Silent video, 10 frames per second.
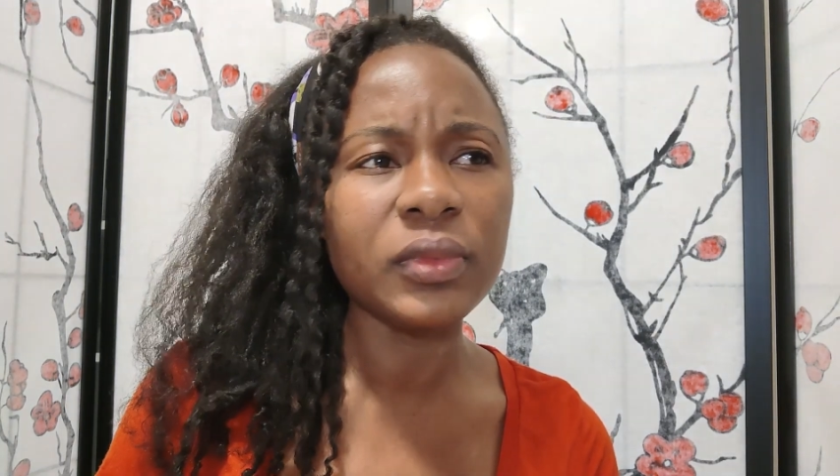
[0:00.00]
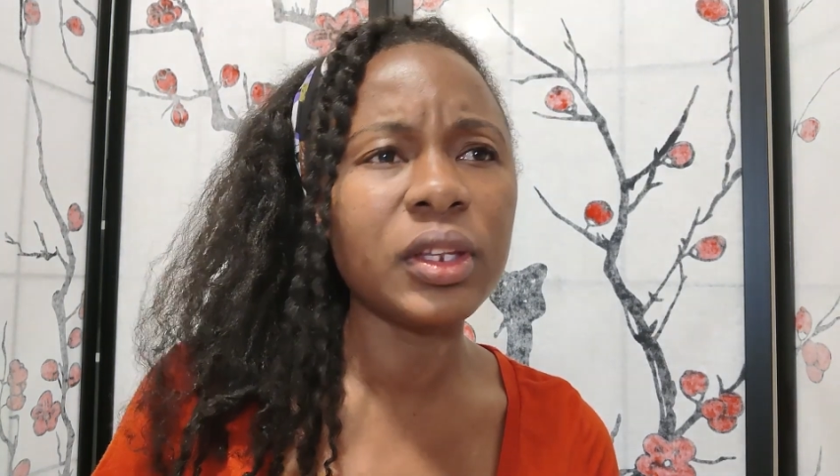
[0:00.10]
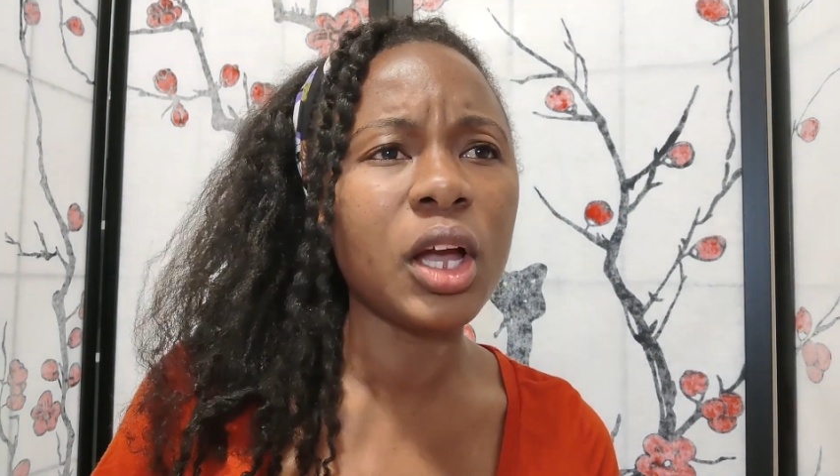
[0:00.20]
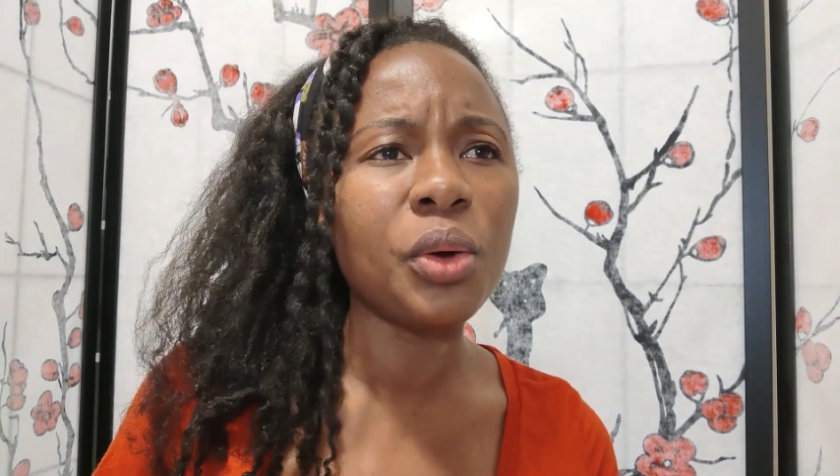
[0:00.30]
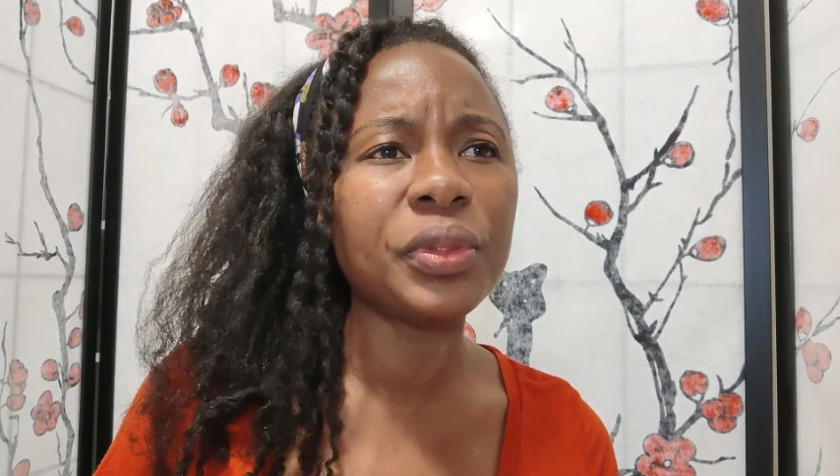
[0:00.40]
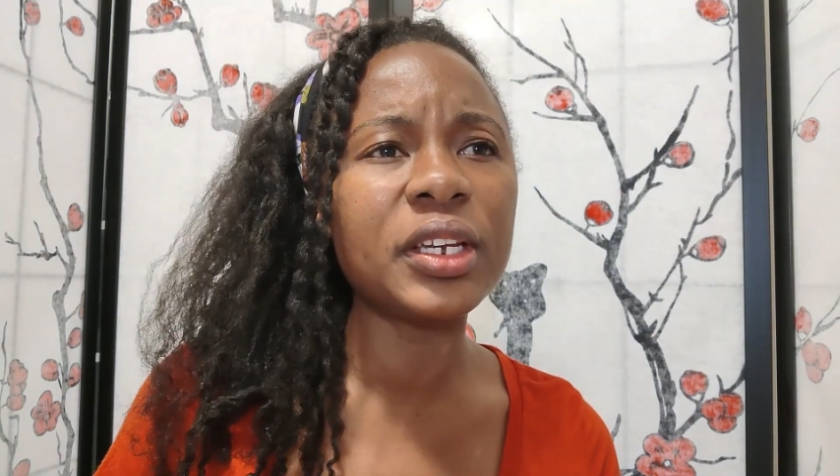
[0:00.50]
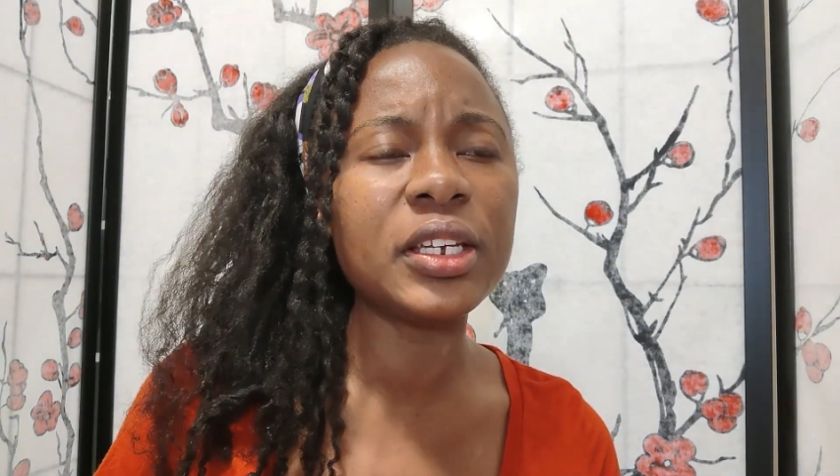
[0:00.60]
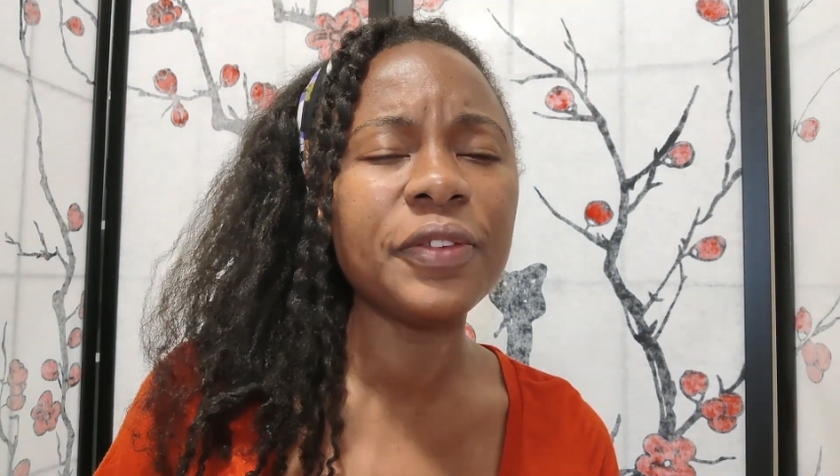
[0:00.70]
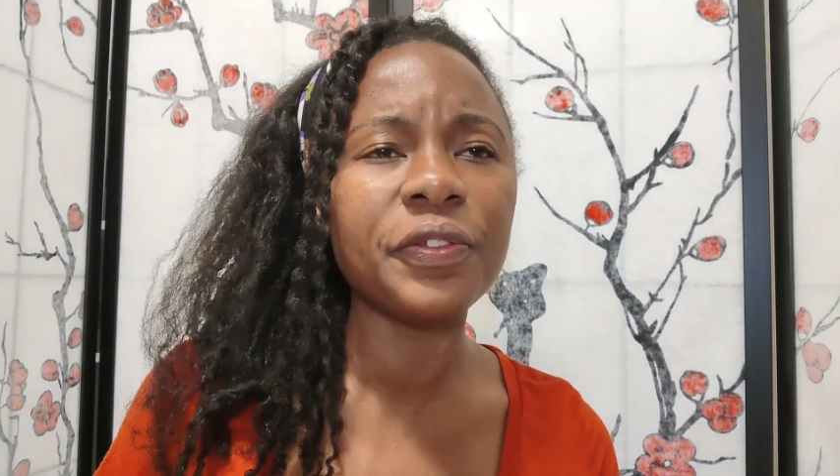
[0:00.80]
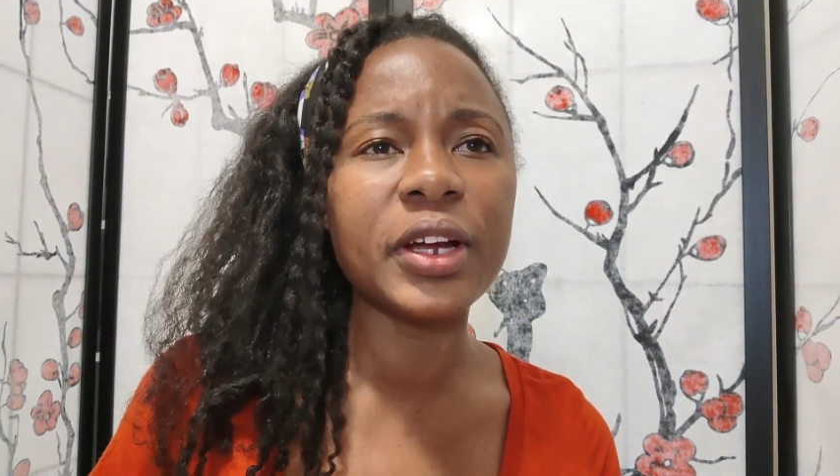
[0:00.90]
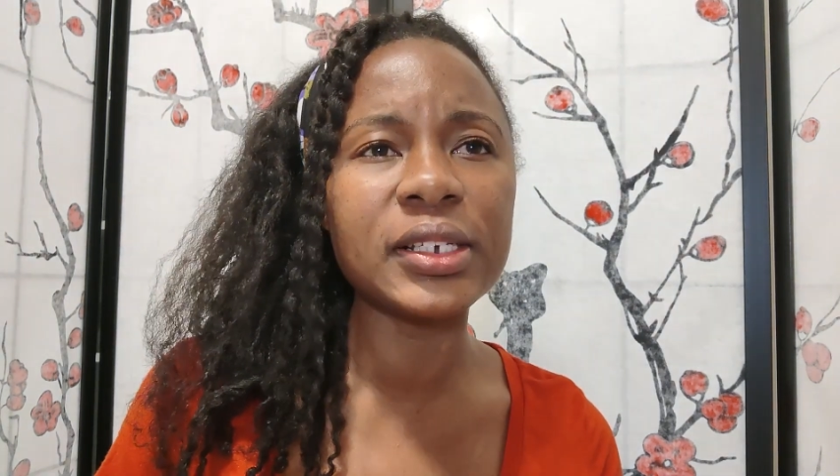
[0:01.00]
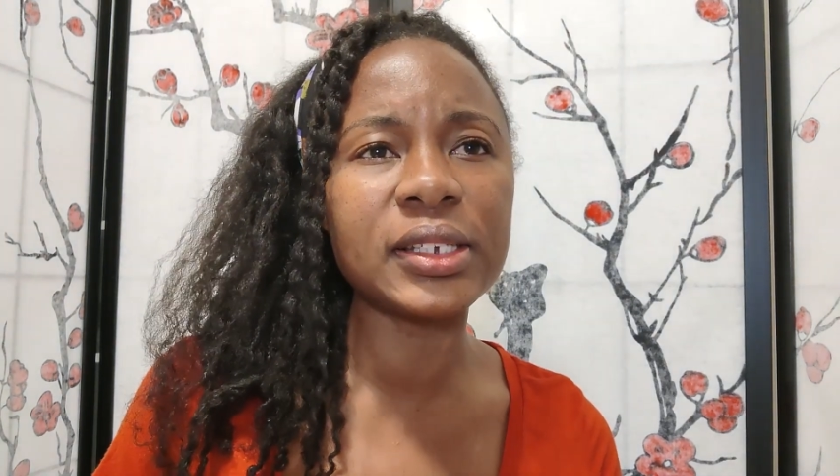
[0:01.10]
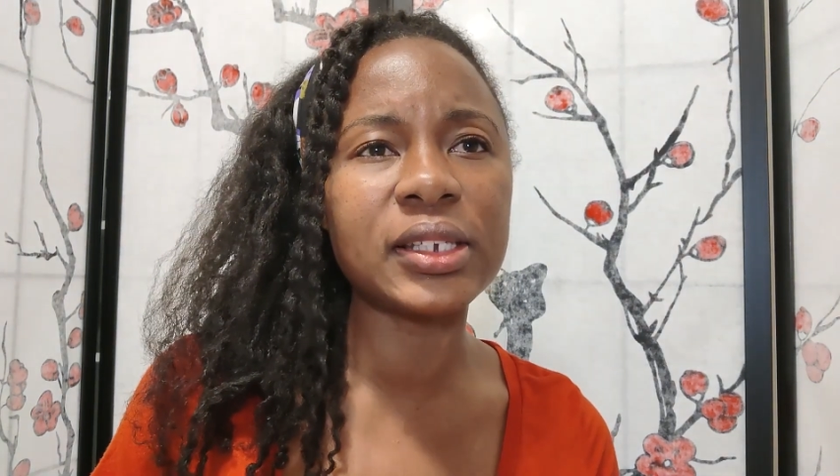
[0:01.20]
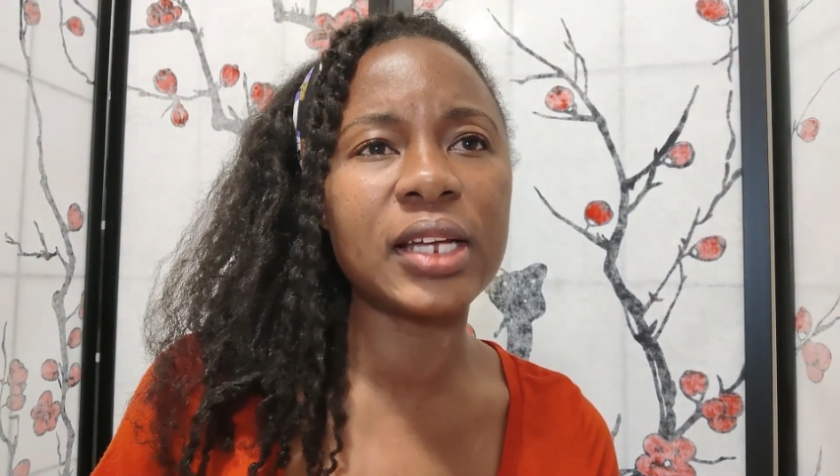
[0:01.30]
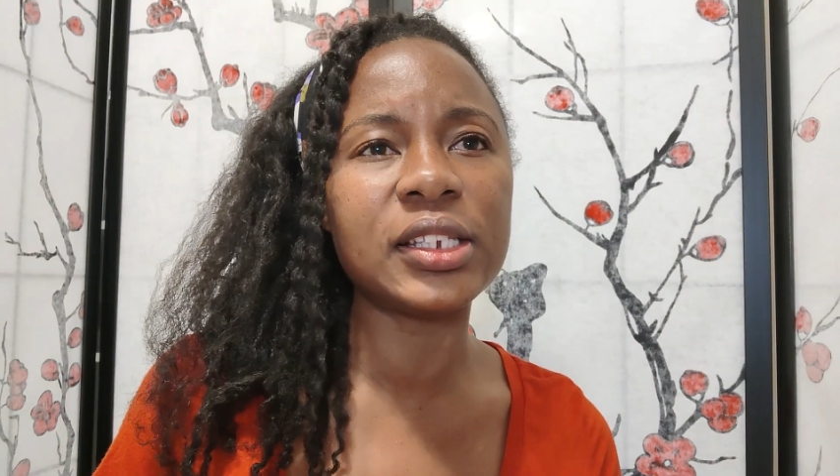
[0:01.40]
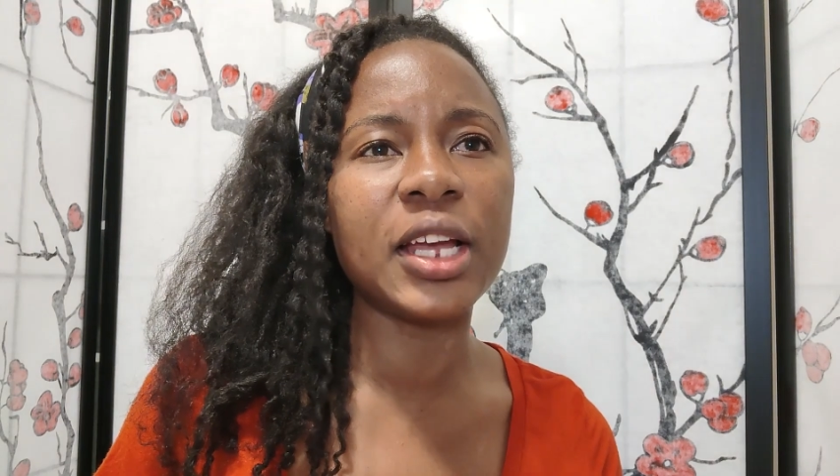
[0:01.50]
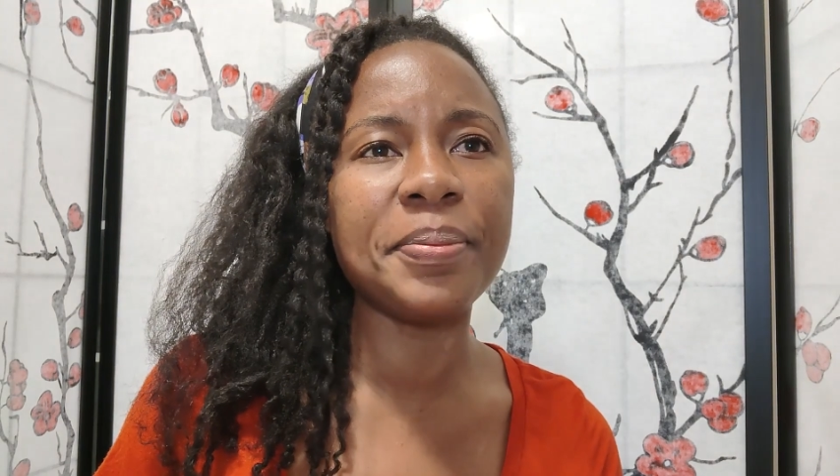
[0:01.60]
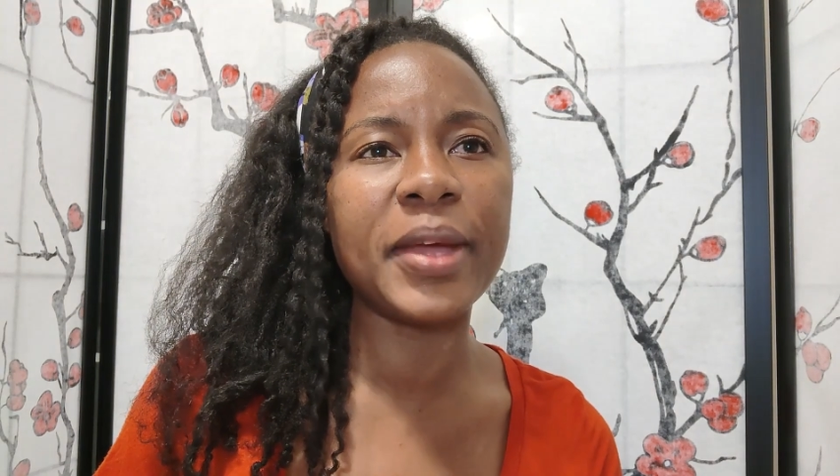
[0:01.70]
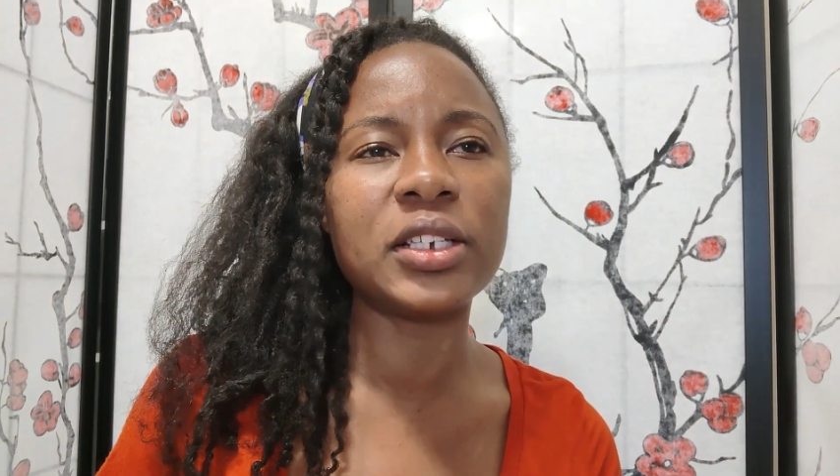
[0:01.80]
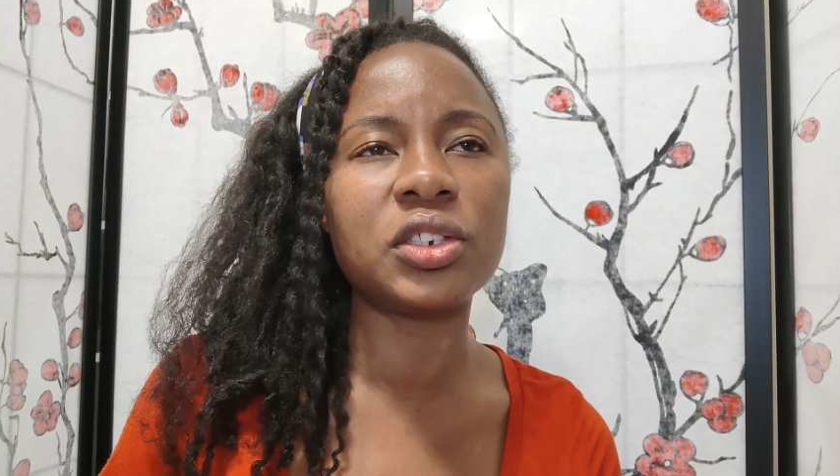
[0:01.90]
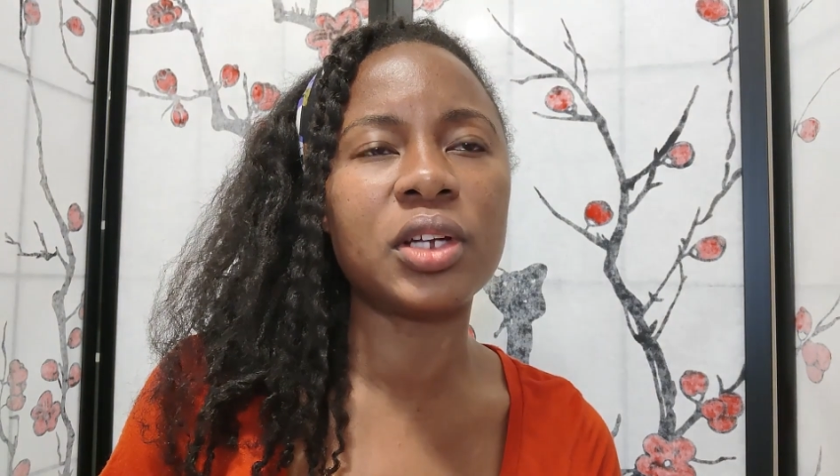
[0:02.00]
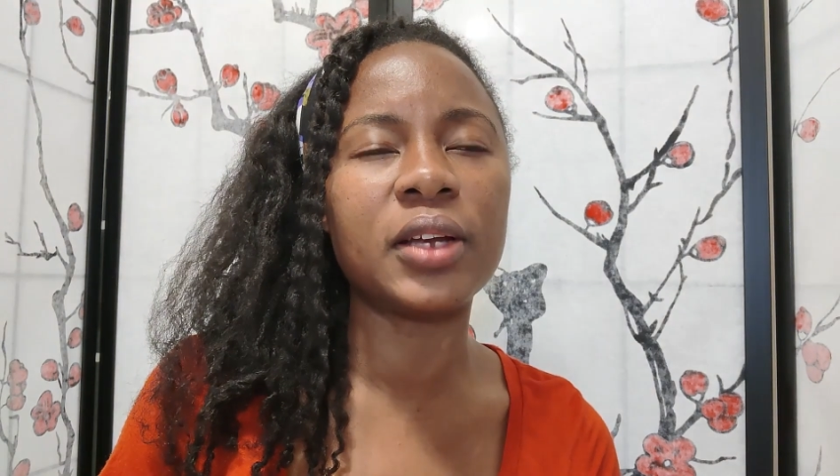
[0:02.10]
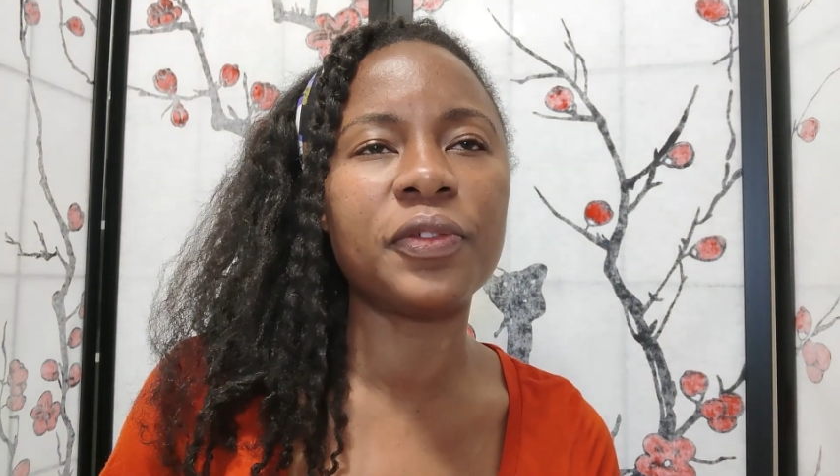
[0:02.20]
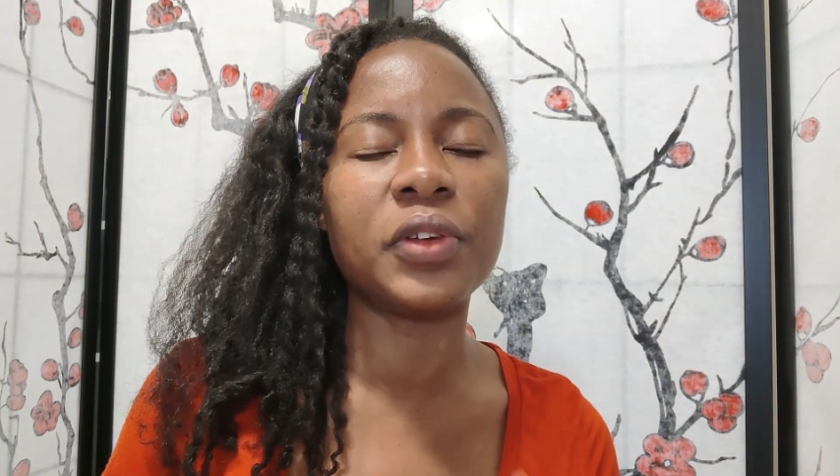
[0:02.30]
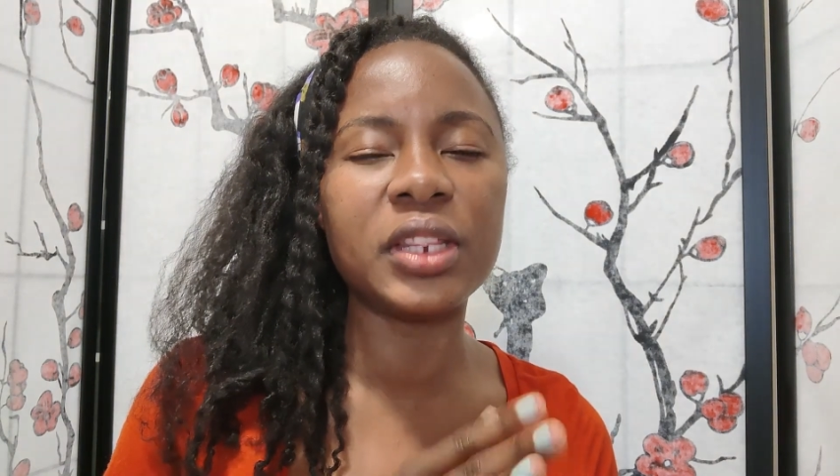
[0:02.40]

Now, the difference, as I mentioned,